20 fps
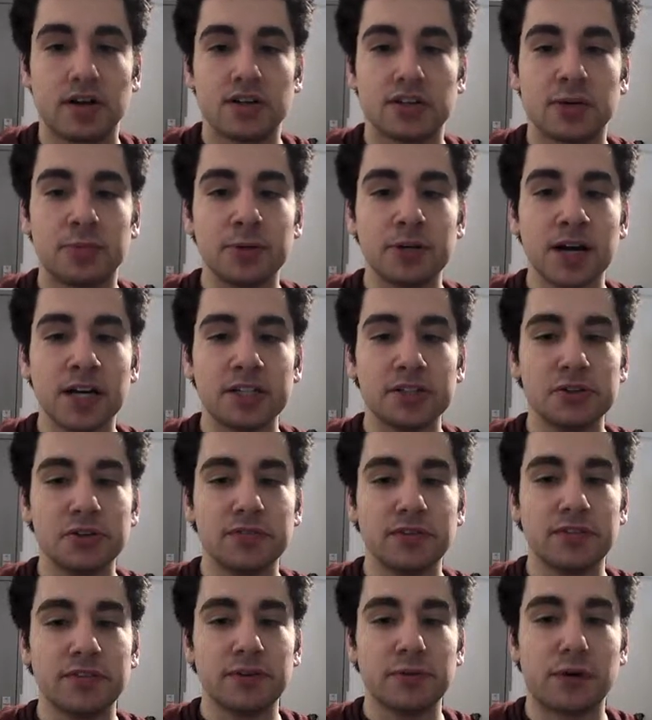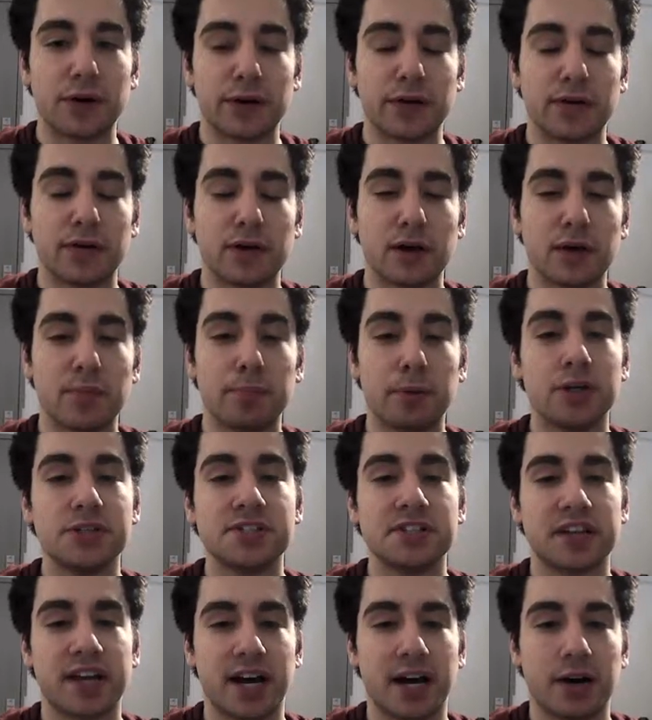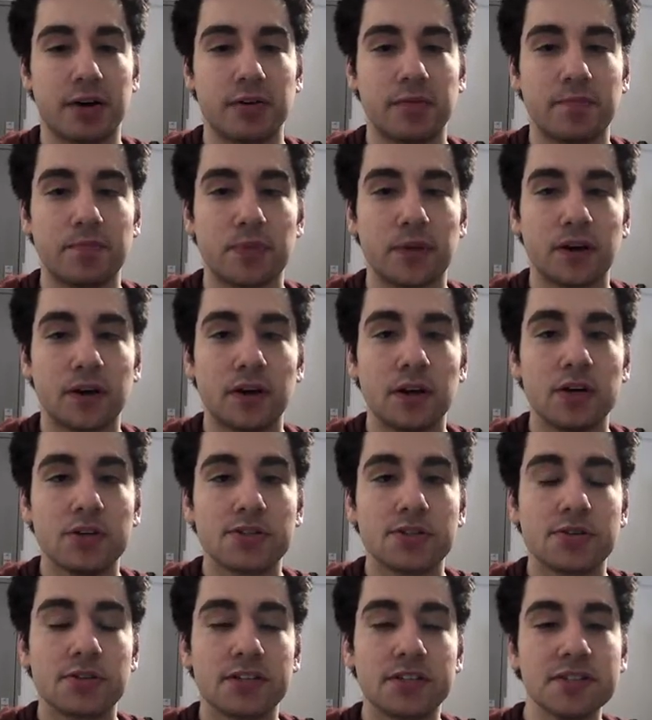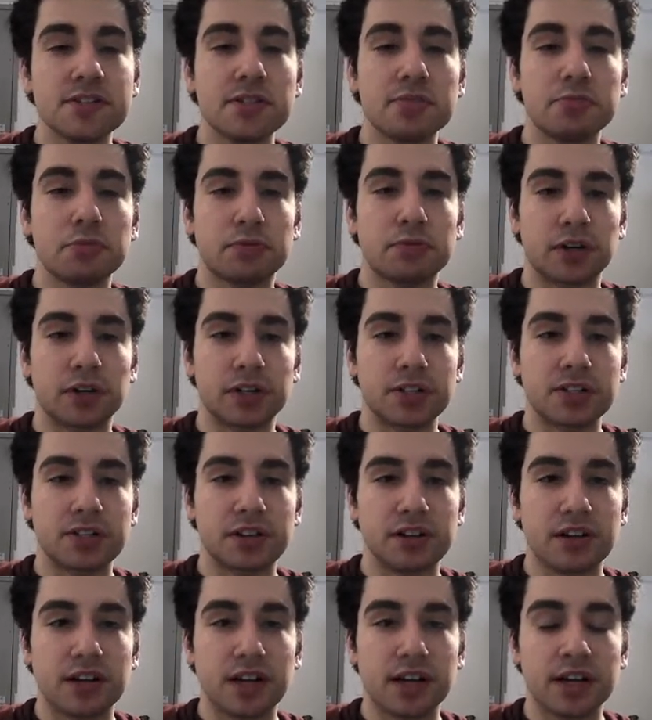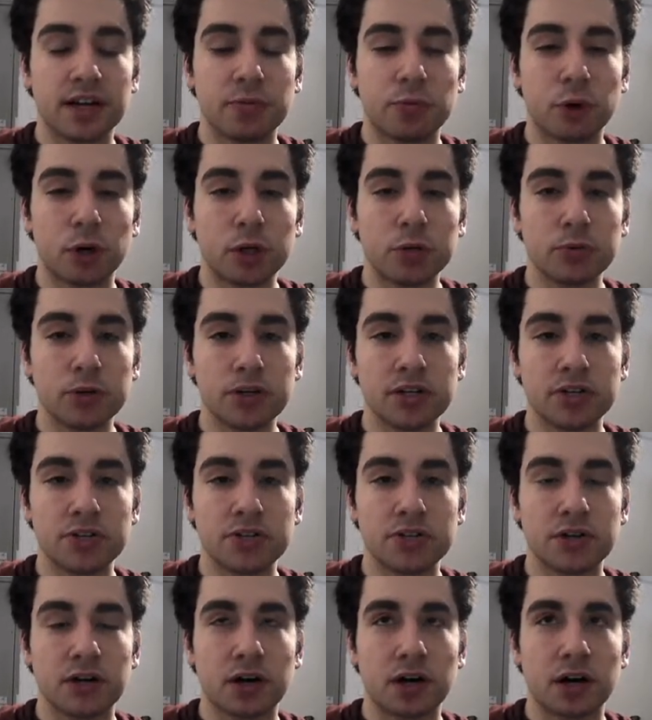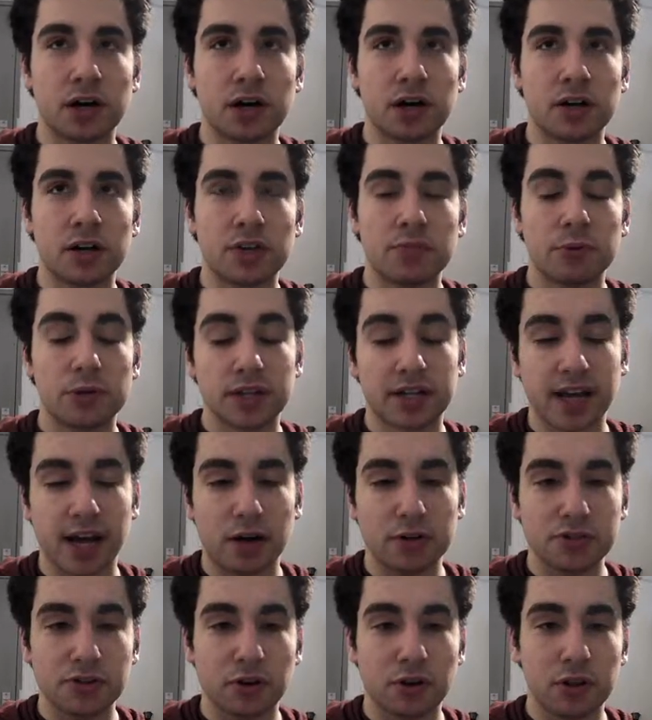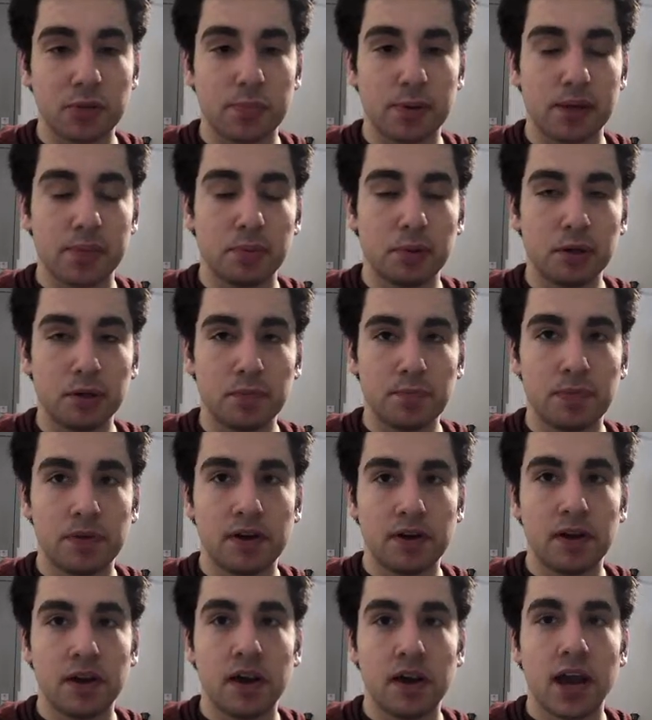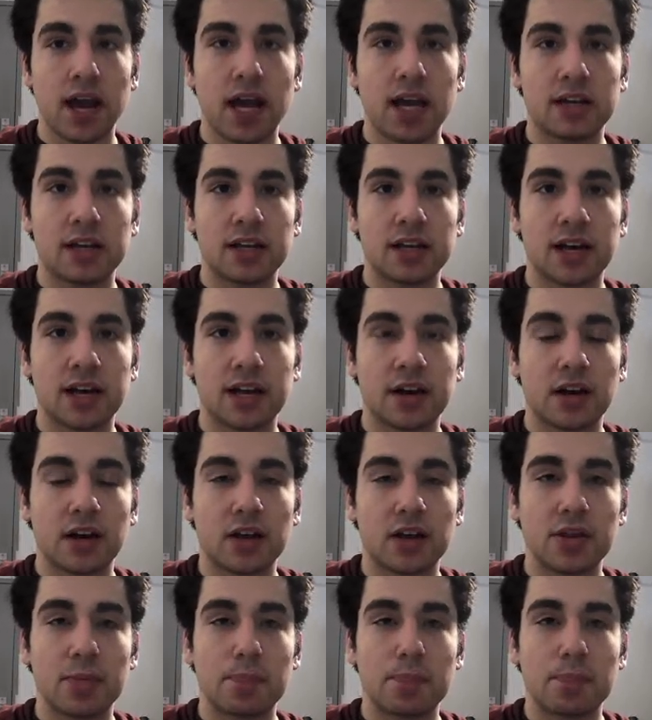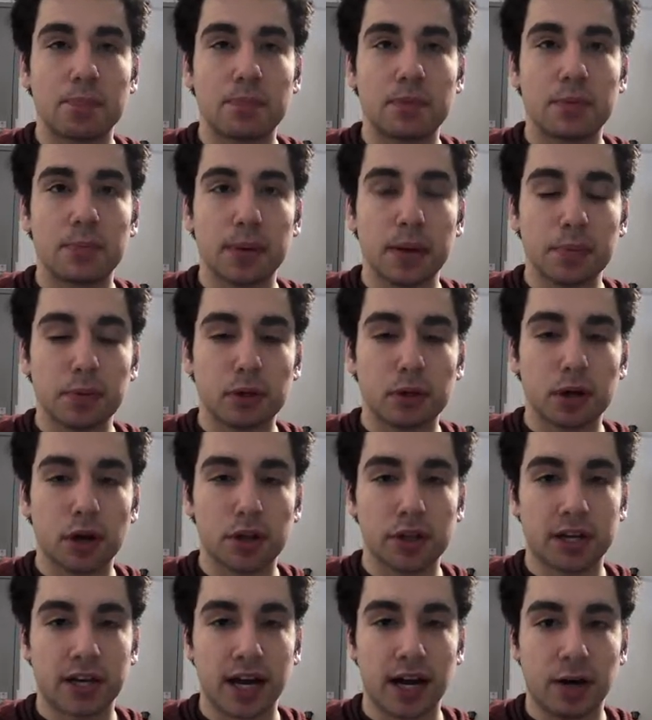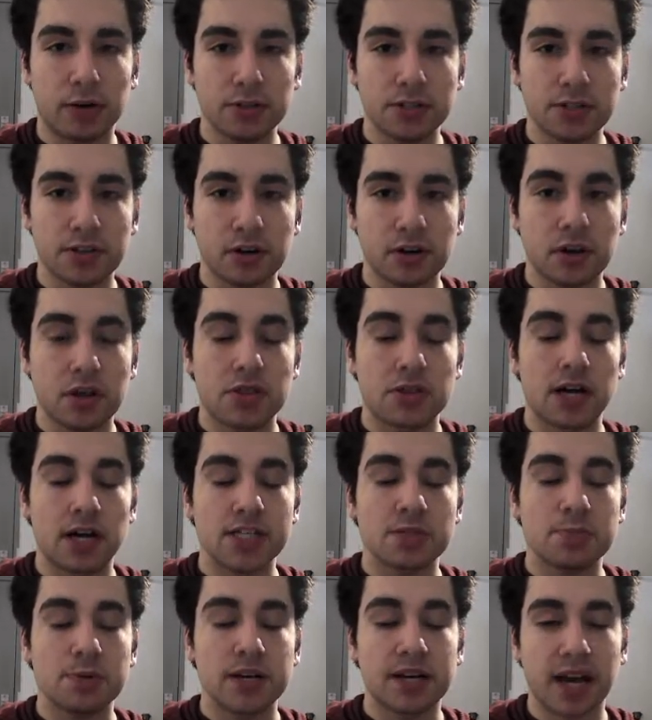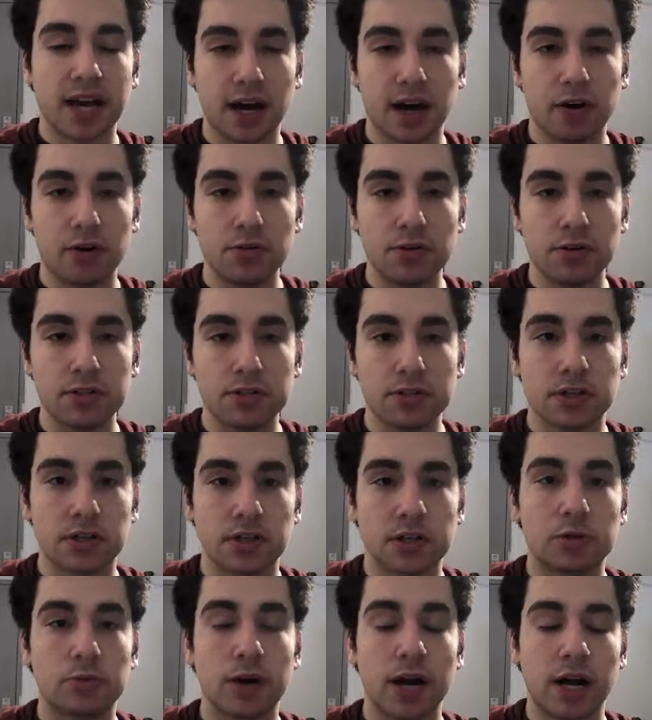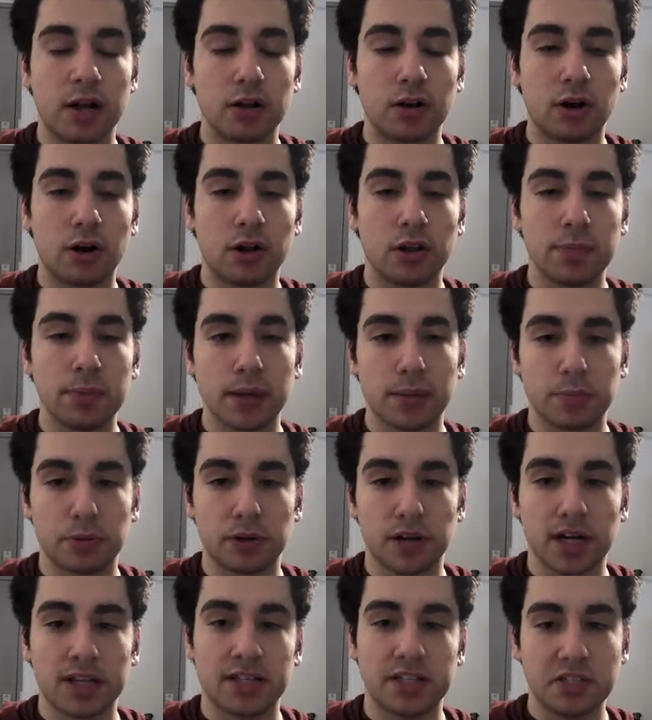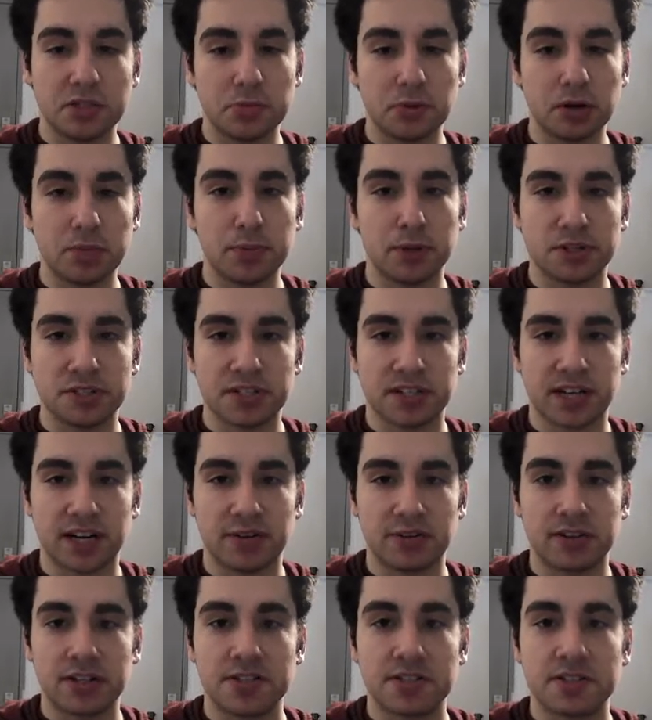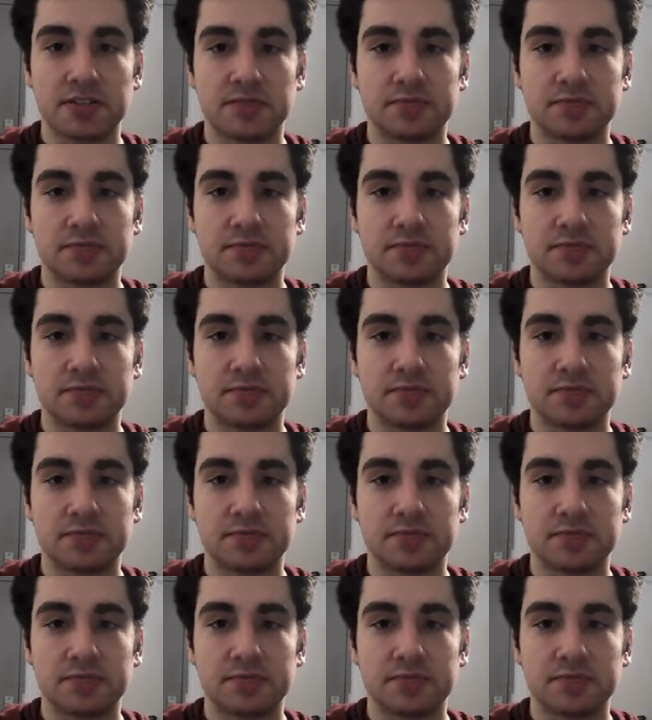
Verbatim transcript: Number 951, person cow. So this is the reverse. In a world where there's uh, where the cows are all the people, and then the, the people are all the cows, there has to be a cow to corral all the people, and this is what a person cow is.